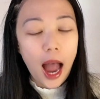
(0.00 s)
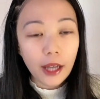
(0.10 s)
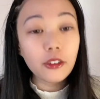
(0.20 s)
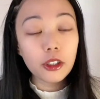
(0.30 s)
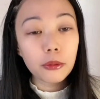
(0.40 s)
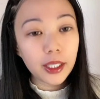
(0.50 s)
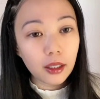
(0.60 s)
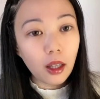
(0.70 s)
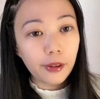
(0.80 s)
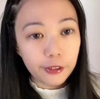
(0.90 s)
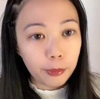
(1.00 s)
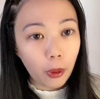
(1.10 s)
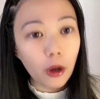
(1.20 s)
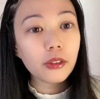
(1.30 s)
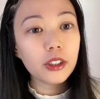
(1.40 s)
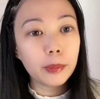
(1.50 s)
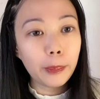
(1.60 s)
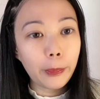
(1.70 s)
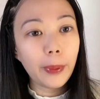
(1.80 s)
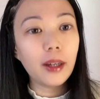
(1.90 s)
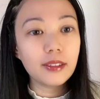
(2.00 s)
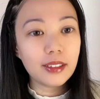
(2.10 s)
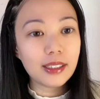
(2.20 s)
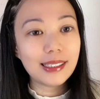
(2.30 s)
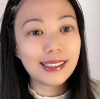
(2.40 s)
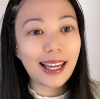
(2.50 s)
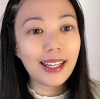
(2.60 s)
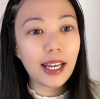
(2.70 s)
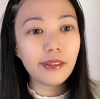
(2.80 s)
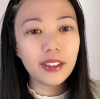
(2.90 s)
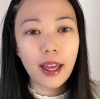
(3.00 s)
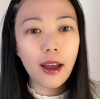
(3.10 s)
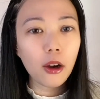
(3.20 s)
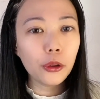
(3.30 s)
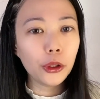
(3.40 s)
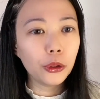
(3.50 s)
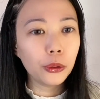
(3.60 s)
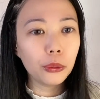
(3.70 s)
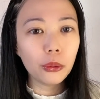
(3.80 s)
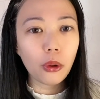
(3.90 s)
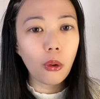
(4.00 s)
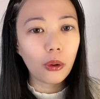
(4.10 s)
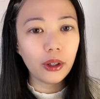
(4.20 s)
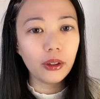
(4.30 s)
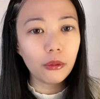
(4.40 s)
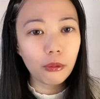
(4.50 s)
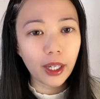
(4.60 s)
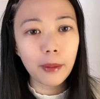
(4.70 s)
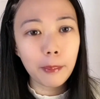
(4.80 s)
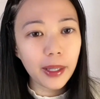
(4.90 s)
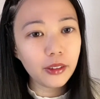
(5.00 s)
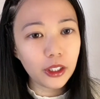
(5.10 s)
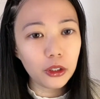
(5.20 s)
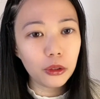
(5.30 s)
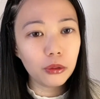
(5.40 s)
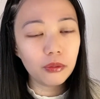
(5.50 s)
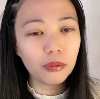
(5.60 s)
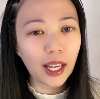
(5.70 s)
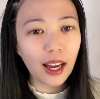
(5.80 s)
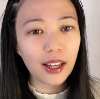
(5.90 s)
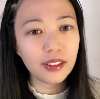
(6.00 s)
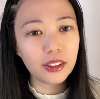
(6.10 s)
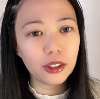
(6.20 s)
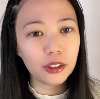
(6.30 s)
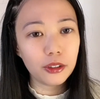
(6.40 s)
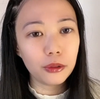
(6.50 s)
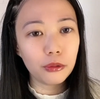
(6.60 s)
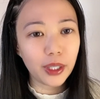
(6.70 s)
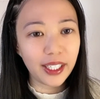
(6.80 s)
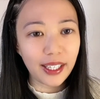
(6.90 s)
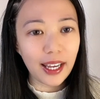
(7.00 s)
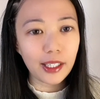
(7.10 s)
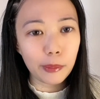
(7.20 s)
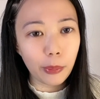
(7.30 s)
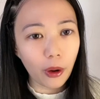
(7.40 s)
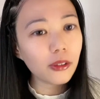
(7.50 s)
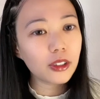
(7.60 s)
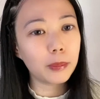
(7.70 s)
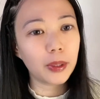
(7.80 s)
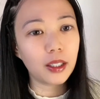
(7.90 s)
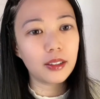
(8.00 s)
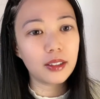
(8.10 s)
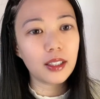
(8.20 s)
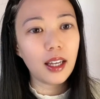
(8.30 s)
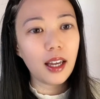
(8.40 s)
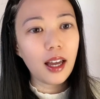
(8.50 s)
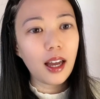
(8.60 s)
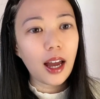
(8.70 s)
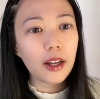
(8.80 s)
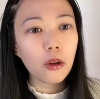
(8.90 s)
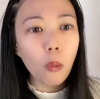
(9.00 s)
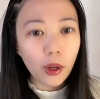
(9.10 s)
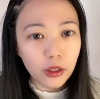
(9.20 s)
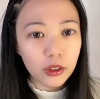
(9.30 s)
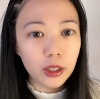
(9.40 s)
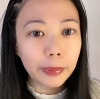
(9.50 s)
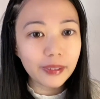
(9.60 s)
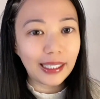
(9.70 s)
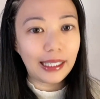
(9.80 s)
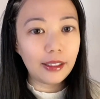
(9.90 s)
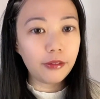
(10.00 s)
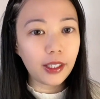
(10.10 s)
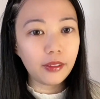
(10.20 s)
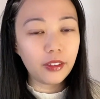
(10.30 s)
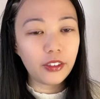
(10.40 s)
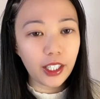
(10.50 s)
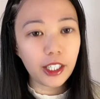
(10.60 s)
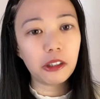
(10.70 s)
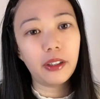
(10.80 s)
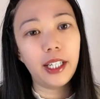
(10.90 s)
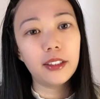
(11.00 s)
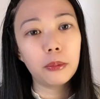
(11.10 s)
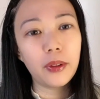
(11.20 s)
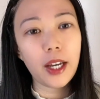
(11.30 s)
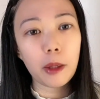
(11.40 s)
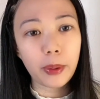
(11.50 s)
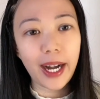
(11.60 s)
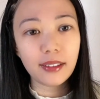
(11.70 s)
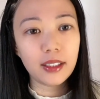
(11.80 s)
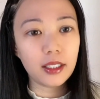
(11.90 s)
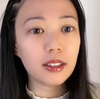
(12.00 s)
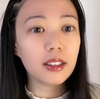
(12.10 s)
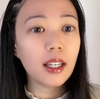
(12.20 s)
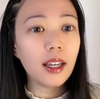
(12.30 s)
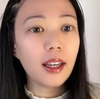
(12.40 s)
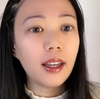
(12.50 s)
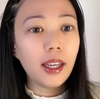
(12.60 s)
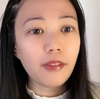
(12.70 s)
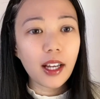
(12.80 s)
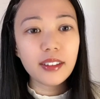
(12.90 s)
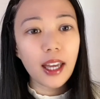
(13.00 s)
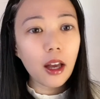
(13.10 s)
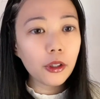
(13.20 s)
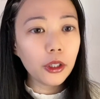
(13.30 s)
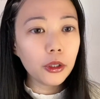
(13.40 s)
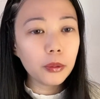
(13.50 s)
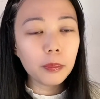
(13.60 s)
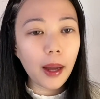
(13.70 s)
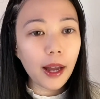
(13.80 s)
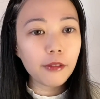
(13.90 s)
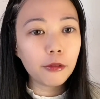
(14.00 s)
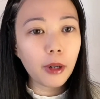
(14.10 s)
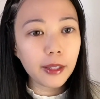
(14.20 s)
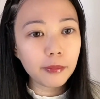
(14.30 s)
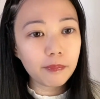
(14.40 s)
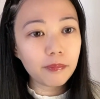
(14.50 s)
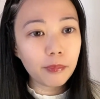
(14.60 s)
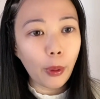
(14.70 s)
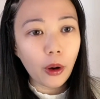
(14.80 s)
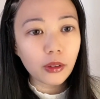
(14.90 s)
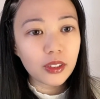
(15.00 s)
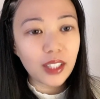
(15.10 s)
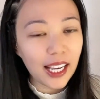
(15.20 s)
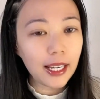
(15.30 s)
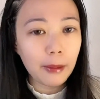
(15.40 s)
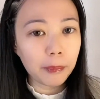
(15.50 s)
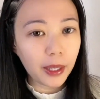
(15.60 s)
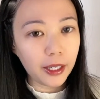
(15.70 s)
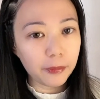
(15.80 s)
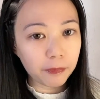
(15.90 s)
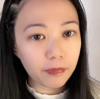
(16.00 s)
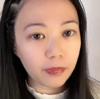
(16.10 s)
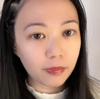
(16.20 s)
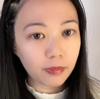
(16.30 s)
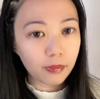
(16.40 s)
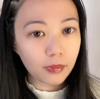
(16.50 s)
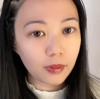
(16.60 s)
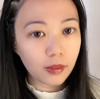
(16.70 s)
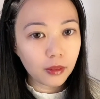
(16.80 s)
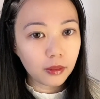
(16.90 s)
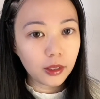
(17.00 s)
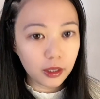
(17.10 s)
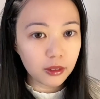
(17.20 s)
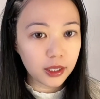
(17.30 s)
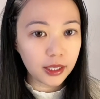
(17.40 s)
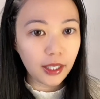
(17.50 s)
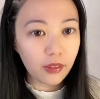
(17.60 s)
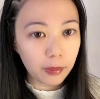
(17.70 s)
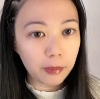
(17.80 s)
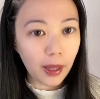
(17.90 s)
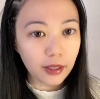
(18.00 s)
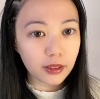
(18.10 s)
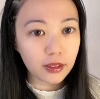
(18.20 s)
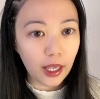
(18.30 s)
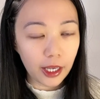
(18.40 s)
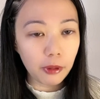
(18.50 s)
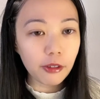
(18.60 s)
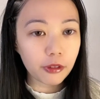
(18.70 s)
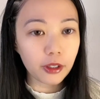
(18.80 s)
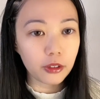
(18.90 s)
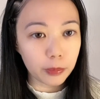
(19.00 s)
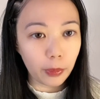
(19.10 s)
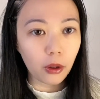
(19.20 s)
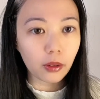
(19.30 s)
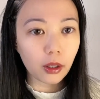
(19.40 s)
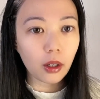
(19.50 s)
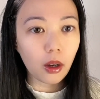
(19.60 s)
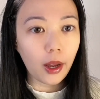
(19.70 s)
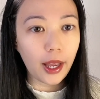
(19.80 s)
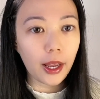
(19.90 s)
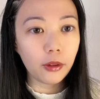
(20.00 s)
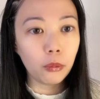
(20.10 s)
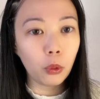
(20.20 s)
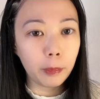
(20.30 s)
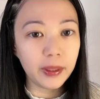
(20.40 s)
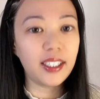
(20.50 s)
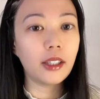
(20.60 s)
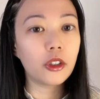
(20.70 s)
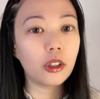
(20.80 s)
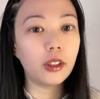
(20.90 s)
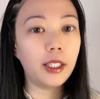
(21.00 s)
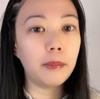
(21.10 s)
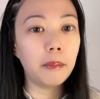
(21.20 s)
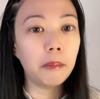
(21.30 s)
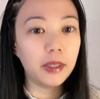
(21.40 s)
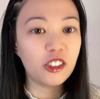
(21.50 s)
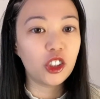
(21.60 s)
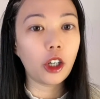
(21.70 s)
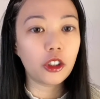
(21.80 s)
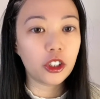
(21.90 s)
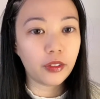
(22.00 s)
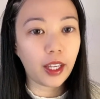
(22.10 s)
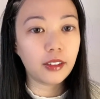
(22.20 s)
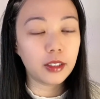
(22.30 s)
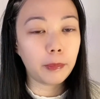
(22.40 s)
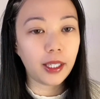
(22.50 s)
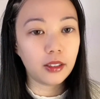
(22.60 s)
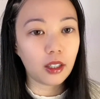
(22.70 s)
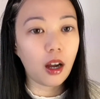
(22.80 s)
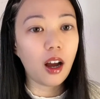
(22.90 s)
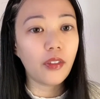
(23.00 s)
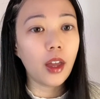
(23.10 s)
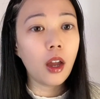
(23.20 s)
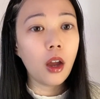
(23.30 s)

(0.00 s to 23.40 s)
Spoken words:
I do read a lot of books, but I never tell you or recommend you guys to read any books because I don't want you to believe in theories without practice. If I tell you I've read books A and B, you'd see them as a reference book and would potentially misjudge things based on